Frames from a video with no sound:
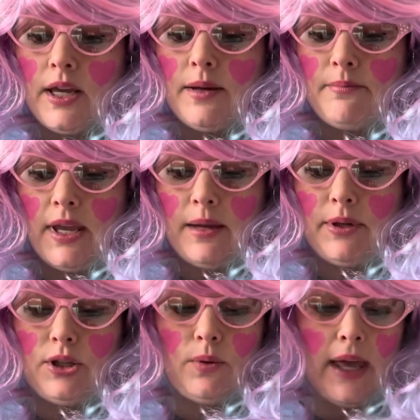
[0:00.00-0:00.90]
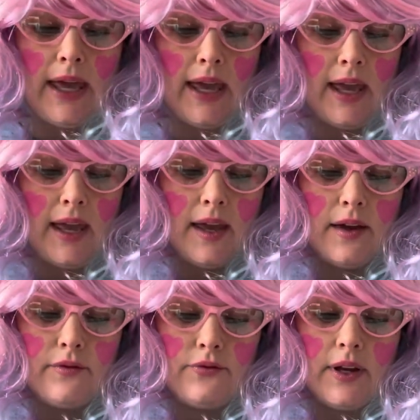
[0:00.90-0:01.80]
Maybe you
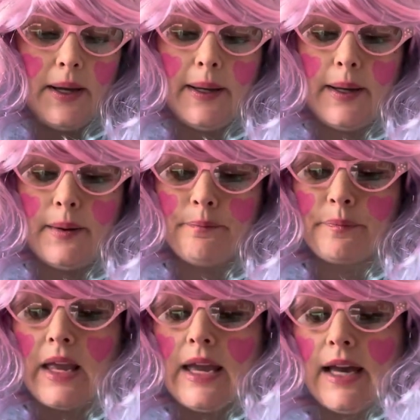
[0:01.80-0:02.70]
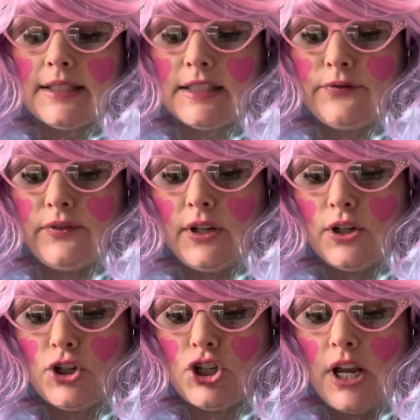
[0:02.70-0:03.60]
have a
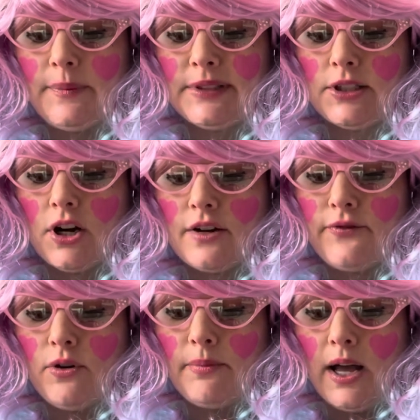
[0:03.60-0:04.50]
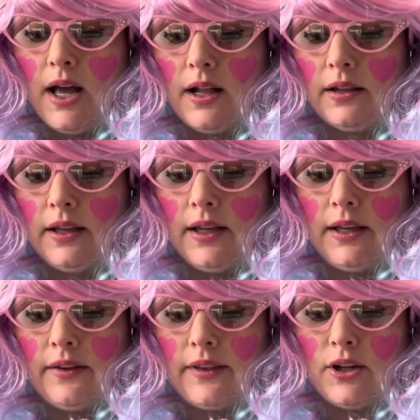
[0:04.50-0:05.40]
sphere-shaped styrofoam ball
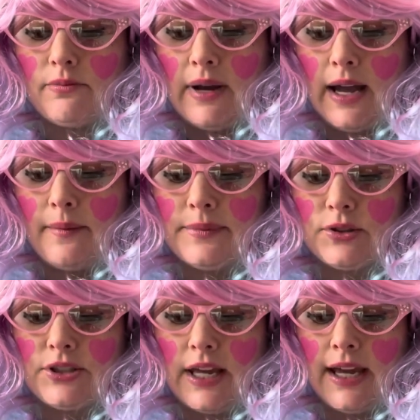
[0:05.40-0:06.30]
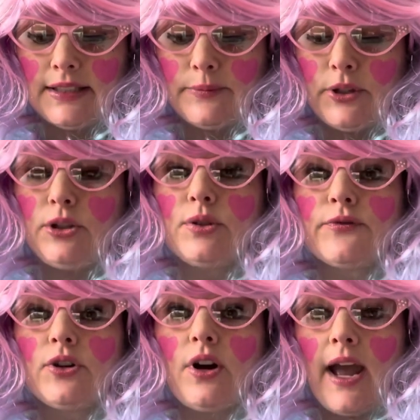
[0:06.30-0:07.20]
that your moms or dads might use
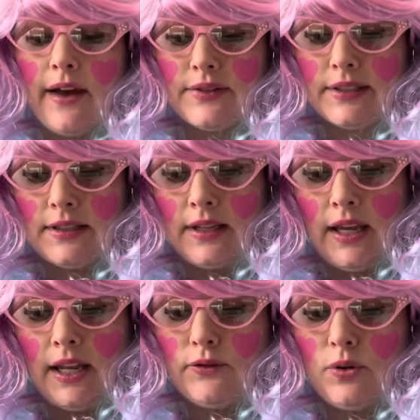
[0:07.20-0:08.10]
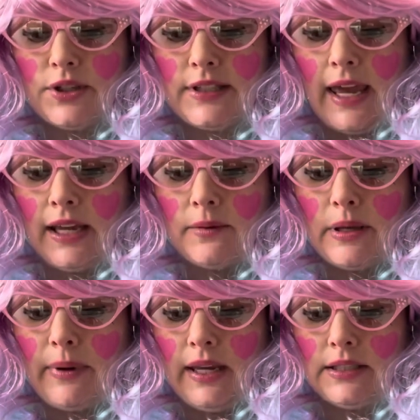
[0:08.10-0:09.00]
for crafts. And of course, that can
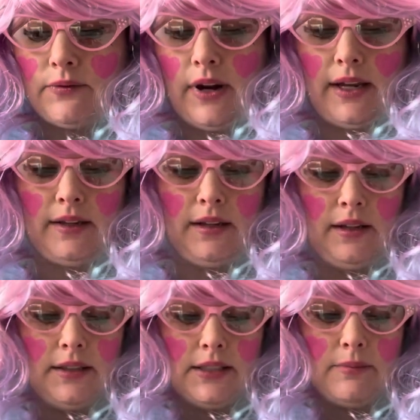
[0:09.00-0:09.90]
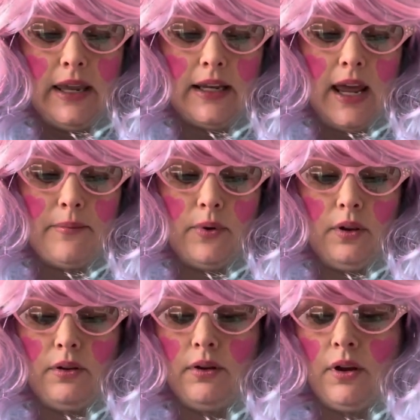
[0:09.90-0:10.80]
be painted red to make an
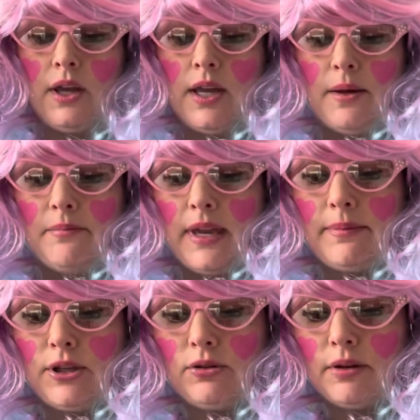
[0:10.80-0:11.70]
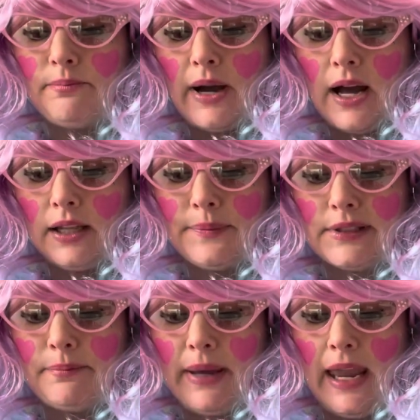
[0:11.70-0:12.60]
apple. Maybe you can ball up
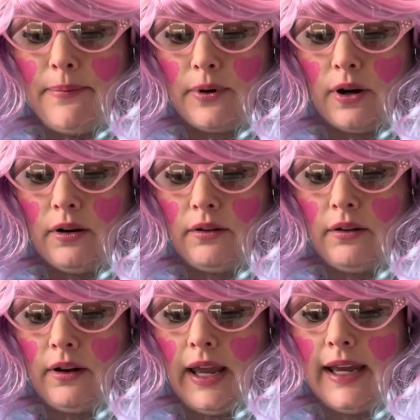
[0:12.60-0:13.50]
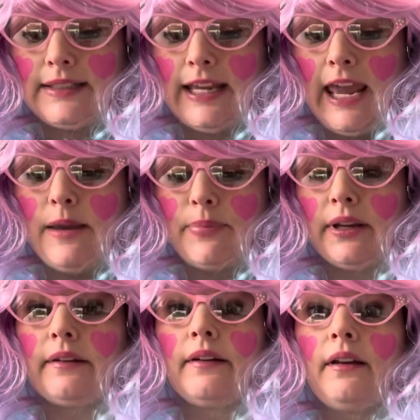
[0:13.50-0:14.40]
some paper and tape it,